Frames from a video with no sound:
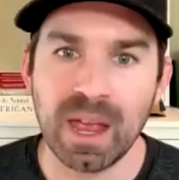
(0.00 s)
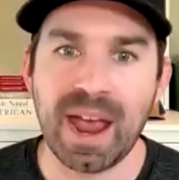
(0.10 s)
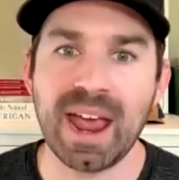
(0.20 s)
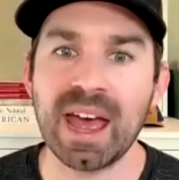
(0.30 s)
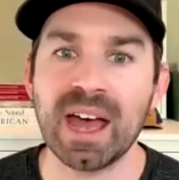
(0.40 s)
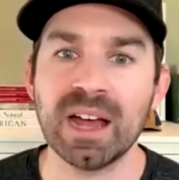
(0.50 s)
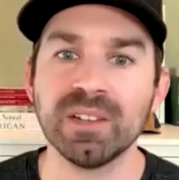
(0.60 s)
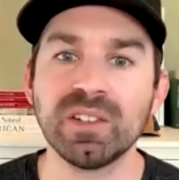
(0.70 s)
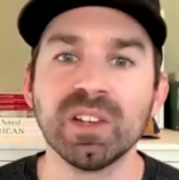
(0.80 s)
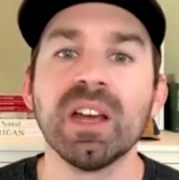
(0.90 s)

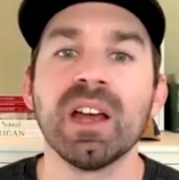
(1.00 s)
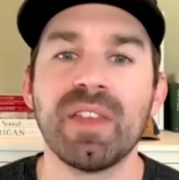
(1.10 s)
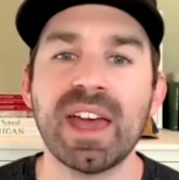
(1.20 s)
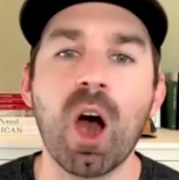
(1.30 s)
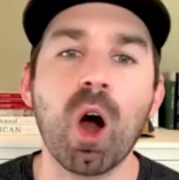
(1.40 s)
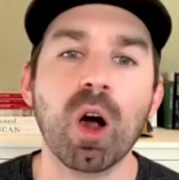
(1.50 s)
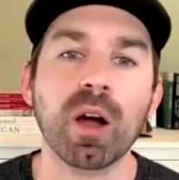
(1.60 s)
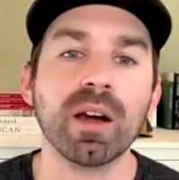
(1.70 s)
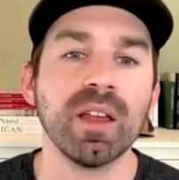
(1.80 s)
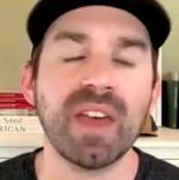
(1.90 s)
And they
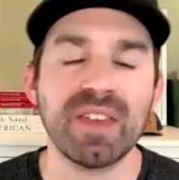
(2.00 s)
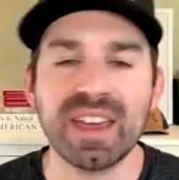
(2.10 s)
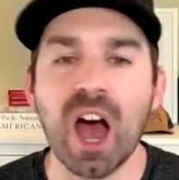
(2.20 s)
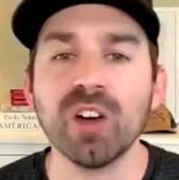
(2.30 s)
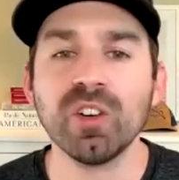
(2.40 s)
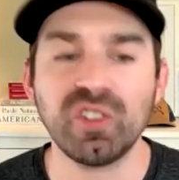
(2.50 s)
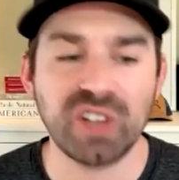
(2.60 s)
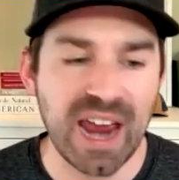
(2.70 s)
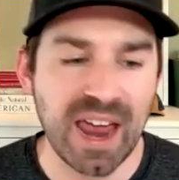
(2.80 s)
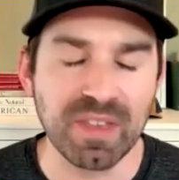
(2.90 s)
are they, they
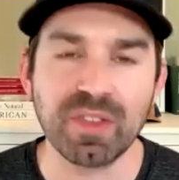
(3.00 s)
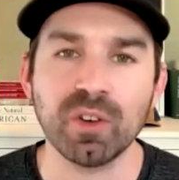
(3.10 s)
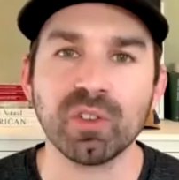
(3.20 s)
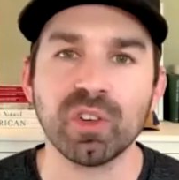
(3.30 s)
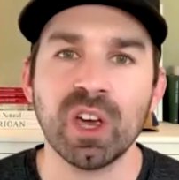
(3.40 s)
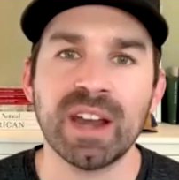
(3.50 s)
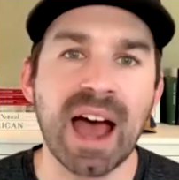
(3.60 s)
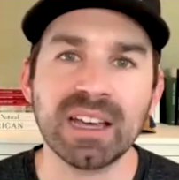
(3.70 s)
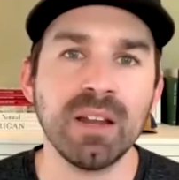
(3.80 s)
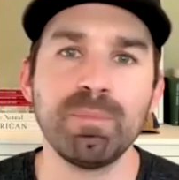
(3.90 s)
understand that there's
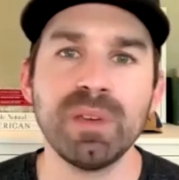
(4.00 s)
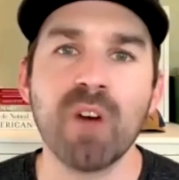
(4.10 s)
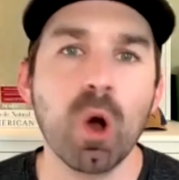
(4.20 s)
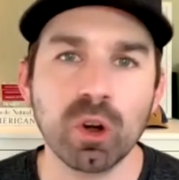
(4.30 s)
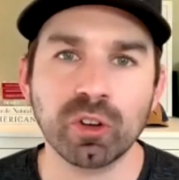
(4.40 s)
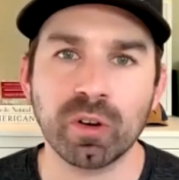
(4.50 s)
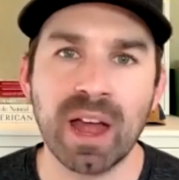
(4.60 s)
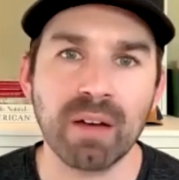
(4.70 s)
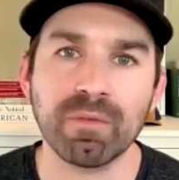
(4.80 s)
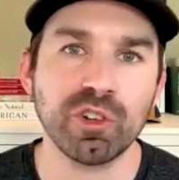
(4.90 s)
not going to be voter
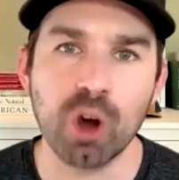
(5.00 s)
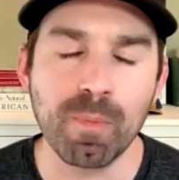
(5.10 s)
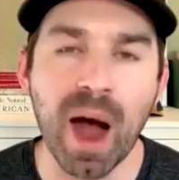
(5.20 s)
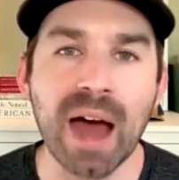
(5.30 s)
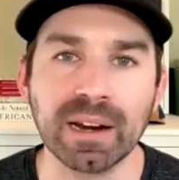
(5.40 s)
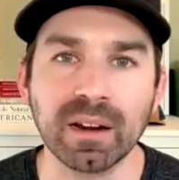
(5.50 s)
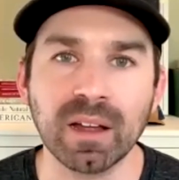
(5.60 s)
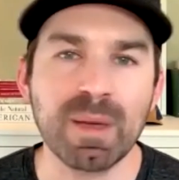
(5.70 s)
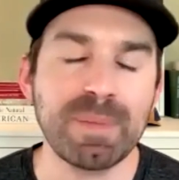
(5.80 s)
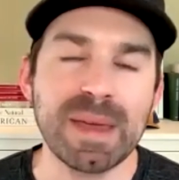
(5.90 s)
turnout for Joe Biden.
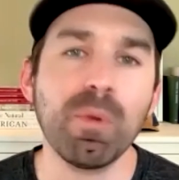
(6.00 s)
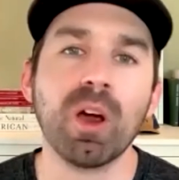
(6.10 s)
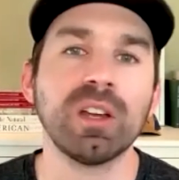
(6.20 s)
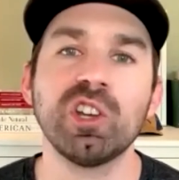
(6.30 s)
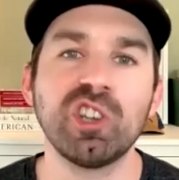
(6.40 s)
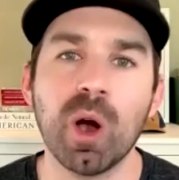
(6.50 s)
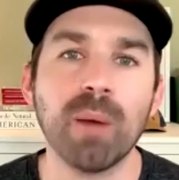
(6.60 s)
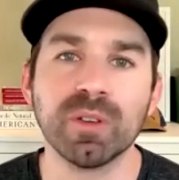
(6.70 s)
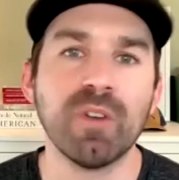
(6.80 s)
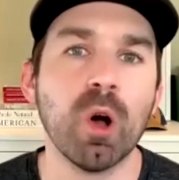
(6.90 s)
I mean, people aren't going to show
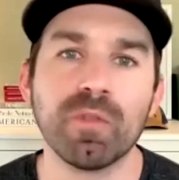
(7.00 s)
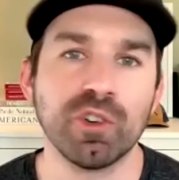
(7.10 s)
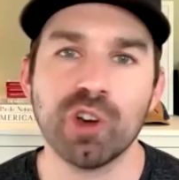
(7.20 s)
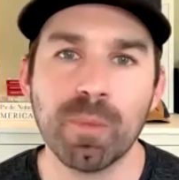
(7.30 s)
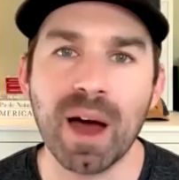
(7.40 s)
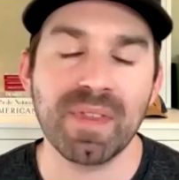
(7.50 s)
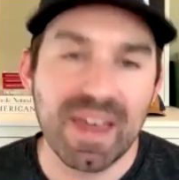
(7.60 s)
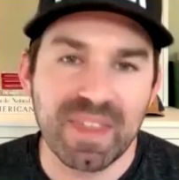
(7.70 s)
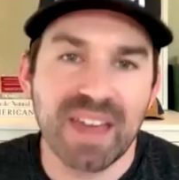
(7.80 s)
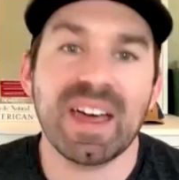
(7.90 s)
up to vote for Joe Biden.
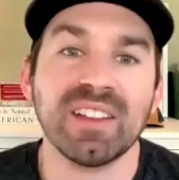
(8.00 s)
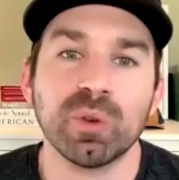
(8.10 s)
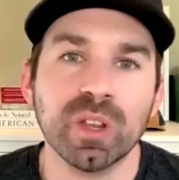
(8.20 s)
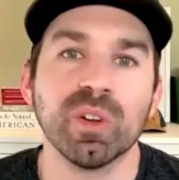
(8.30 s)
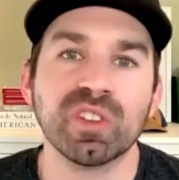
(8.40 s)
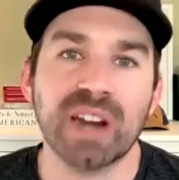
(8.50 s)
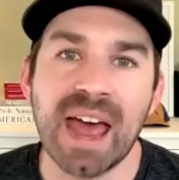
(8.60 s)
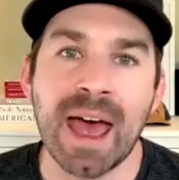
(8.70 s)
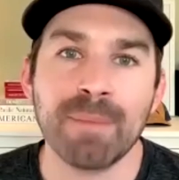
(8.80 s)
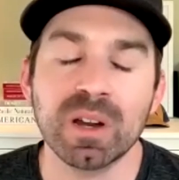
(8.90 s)
That that that's really what's going to
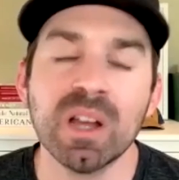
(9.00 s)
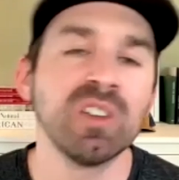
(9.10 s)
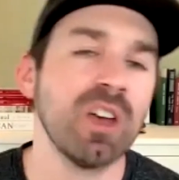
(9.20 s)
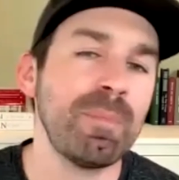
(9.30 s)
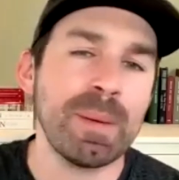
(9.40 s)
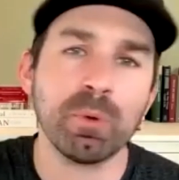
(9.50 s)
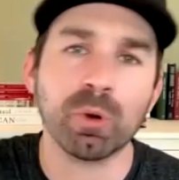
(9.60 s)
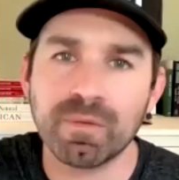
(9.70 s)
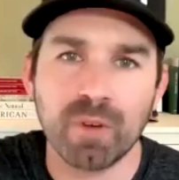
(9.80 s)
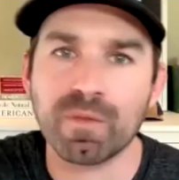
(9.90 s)
happen. Some people are
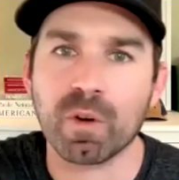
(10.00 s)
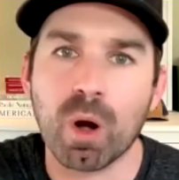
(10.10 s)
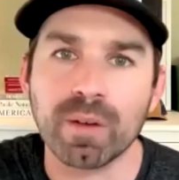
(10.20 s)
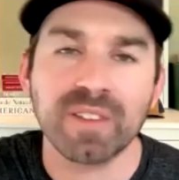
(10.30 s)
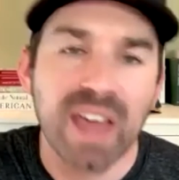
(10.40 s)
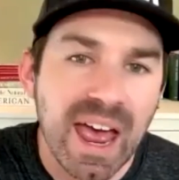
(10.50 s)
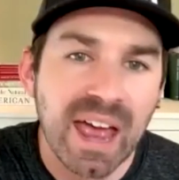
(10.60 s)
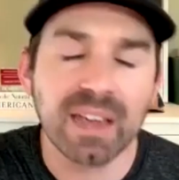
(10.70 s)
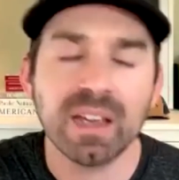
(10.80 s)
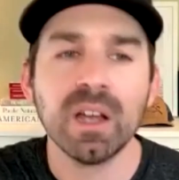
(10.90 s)
going to vote for
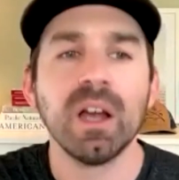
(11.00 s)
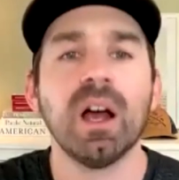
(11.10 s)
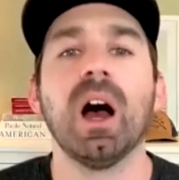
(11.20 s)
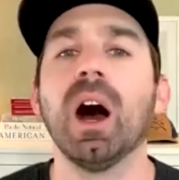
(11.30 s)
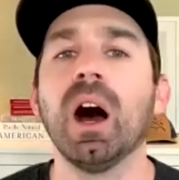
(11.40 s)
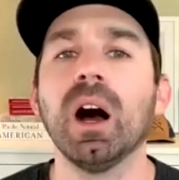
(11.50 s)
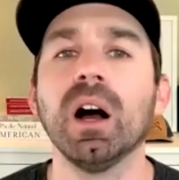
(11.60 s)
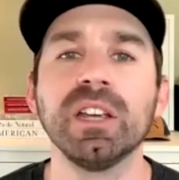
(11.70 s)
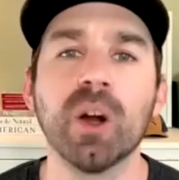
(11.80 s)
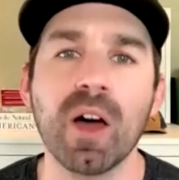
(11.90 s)
RFK.
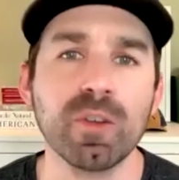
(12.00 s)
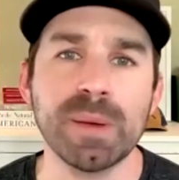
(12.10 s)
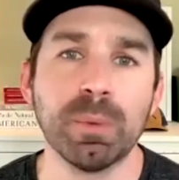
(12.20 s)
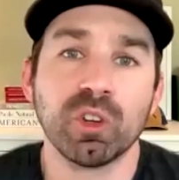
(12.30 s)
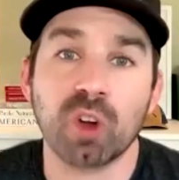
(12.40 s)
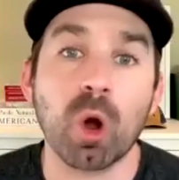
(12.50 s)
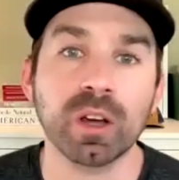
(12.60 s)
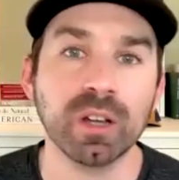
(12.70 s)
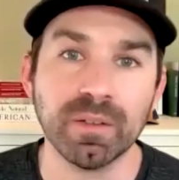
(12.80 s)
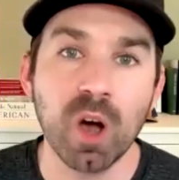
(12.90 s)
Uh, you know, other people just aren't
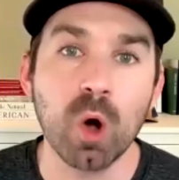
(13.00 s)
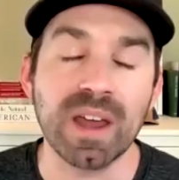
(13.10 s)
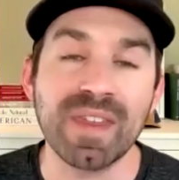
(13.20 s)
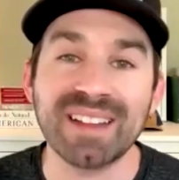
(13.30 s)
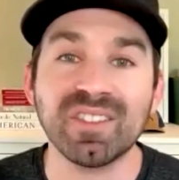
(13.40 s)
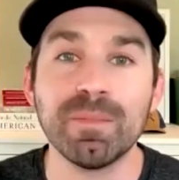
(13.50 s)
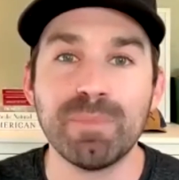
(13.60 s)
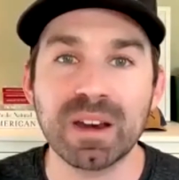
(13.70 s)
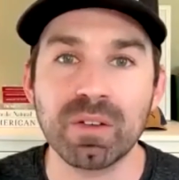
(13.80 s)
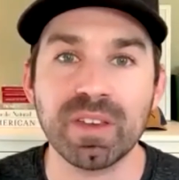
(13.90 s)
going to vote, and that's the
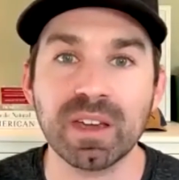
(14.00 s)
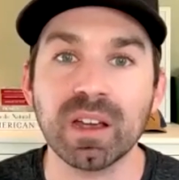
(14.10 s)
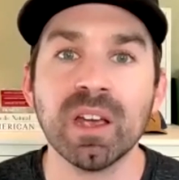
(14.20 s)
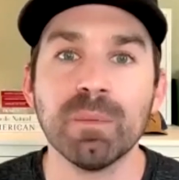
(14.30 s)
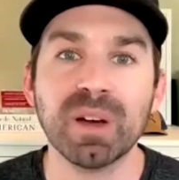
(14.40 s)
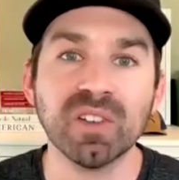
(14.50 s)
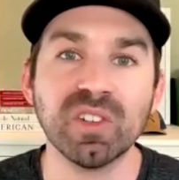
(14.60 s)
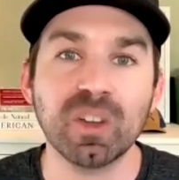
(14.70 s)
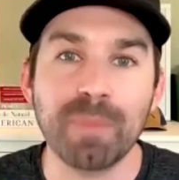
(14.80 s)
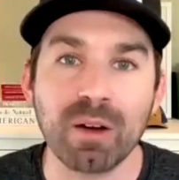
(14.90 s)
bigger thing because
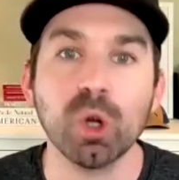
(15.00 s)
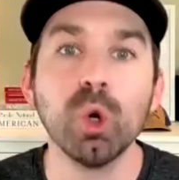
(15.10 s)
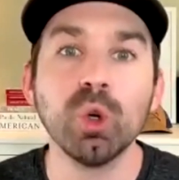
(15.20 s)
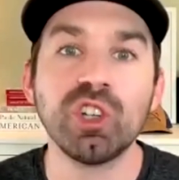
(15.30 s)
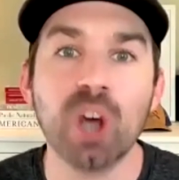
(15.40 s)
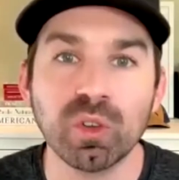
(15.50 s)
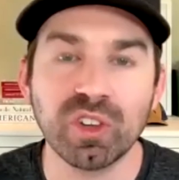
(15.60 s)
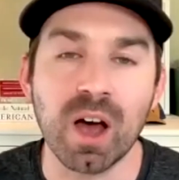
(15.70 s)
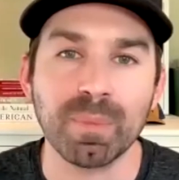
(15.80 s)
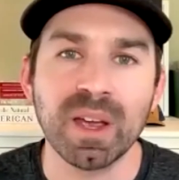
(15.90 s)
it's about who shows
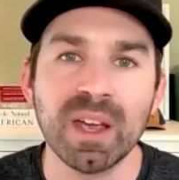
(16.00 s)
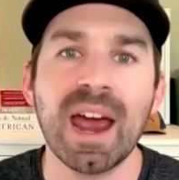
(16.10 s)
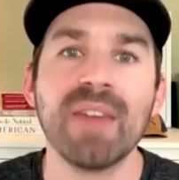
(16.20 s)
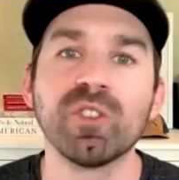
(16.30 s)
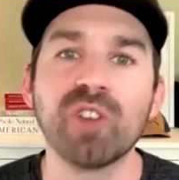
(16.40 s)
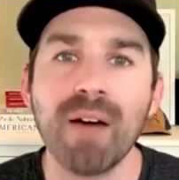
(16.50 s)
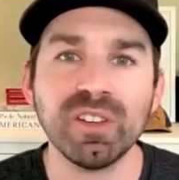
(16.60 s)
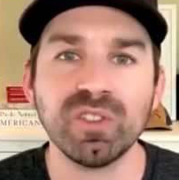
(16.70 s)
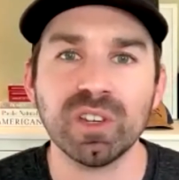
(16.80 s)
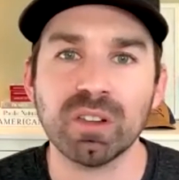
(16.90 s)
up. And there's
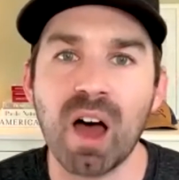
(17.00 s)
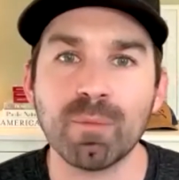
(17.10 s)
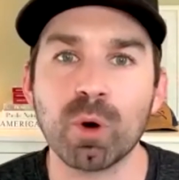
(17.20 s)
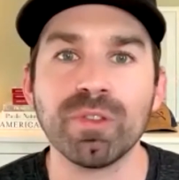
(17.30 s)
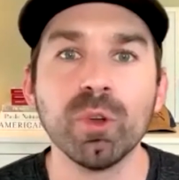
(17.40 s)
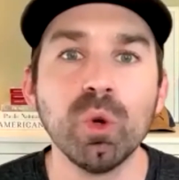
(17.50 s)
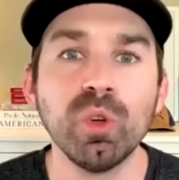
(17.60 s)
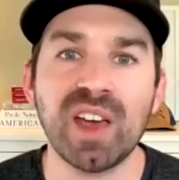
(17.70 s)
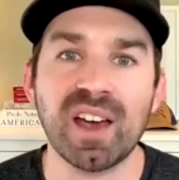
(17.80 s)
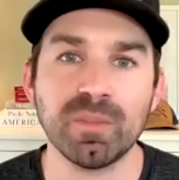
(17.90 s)
obviously a lot more
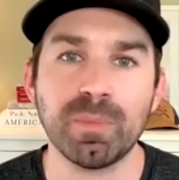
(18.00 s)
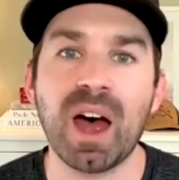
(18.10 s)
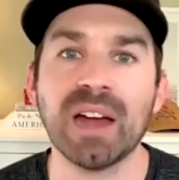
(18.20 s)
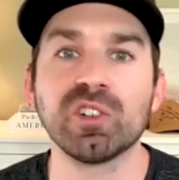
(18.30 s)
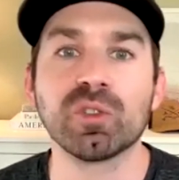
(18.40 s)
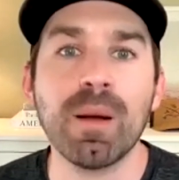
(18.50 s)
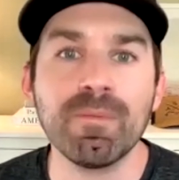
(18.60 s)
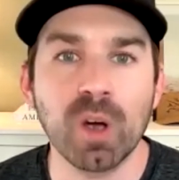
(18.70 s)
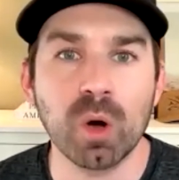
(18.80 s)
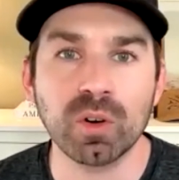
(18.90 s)
enthusiasm behind
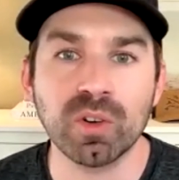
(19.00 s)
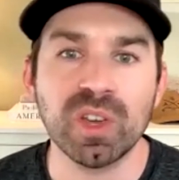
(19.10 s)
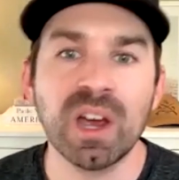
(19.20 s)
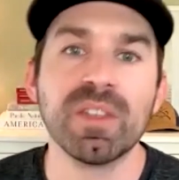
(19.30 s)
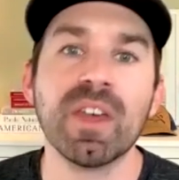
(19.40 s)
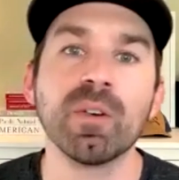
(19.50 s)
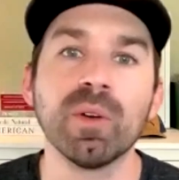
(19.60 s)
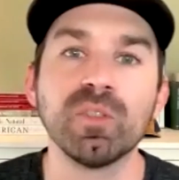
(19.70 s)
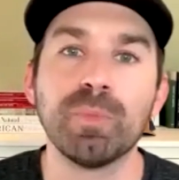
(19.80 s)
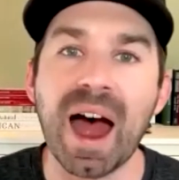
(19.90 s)
Trump voters than there
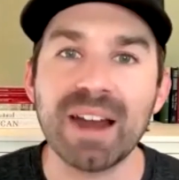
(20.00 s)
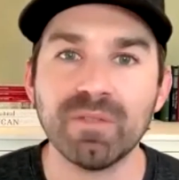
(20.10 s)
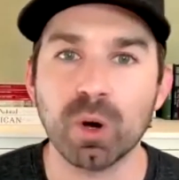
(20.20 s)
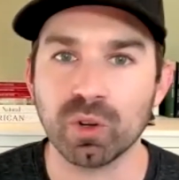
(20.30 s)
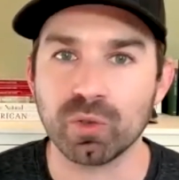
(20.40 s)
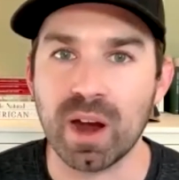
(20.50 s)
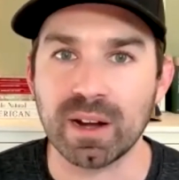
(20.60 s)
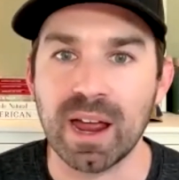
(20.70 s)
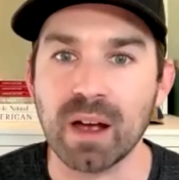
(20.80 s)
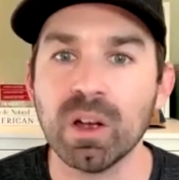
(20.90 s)
is Biden voters right
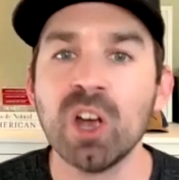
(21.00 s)
now.